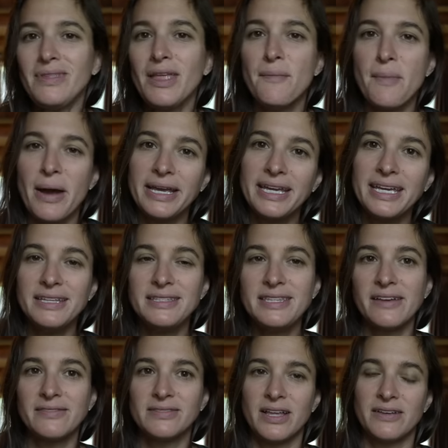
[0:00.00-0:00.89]
my kids
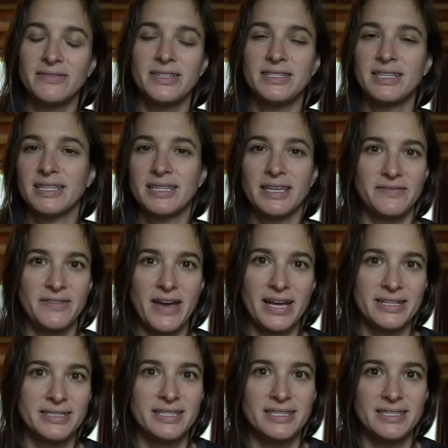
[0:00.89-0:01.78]
have loveys that they've
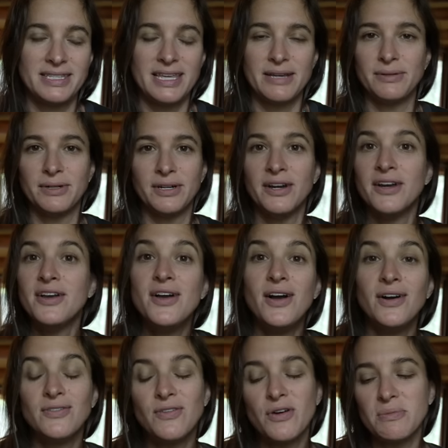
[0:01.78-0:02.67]
had since they were
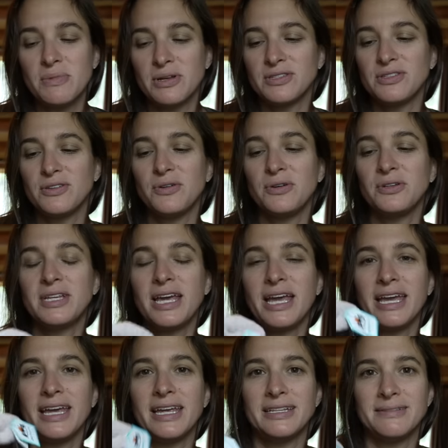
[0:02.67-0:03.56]
4 months old,
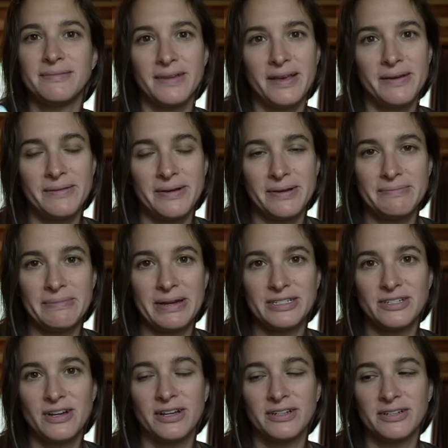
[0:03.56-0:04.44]
and my
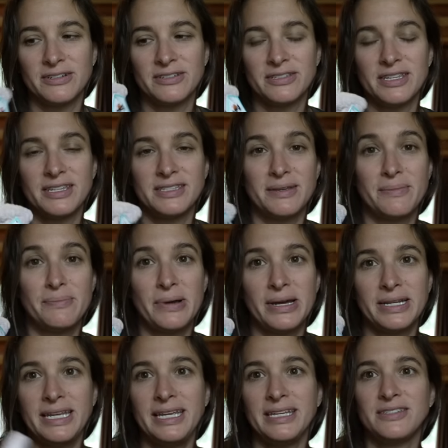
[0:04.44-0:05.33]
daughter's is a
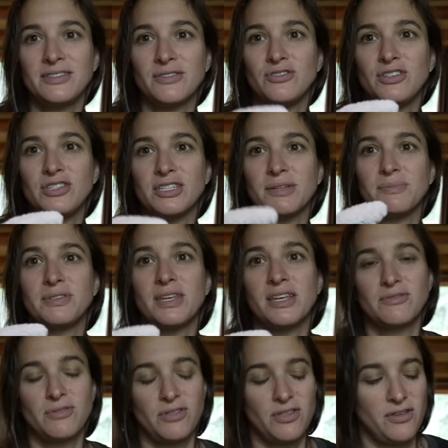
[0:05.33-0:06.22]
bunny, so she's
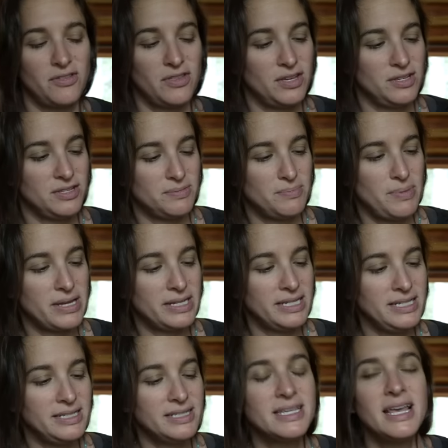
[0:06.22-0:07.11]
obsessed with all things
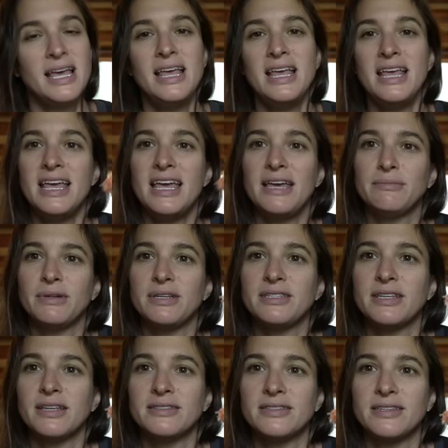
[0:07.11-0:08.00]
bunnies, and my
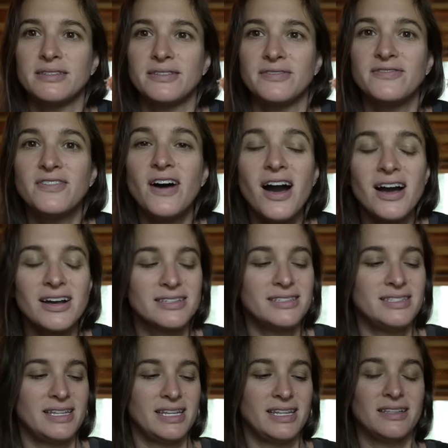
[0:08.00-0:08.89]
son's is a
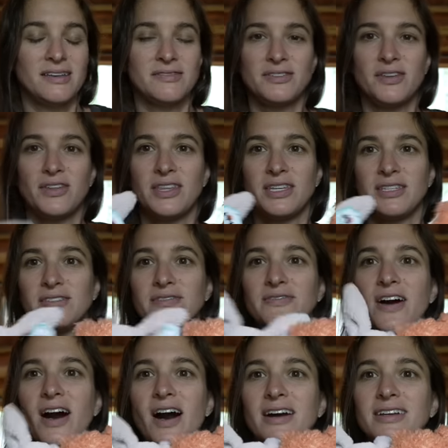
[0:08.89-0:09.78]
fox, and he loves all things
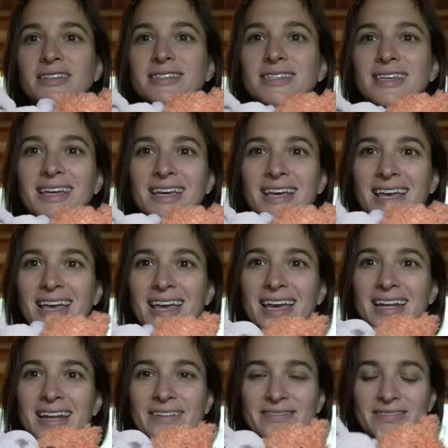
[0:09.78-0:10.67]
fox,
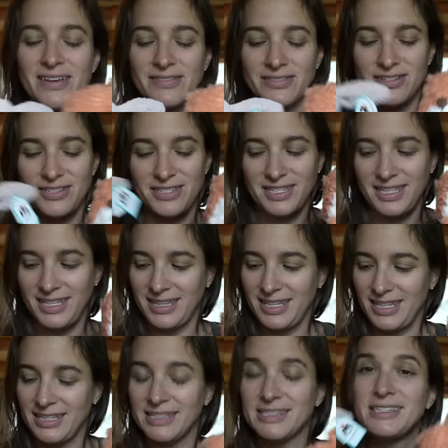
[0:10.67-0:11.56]
and I've never seen
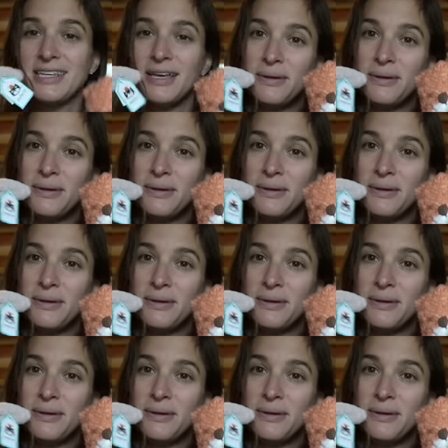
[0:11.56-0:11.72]
these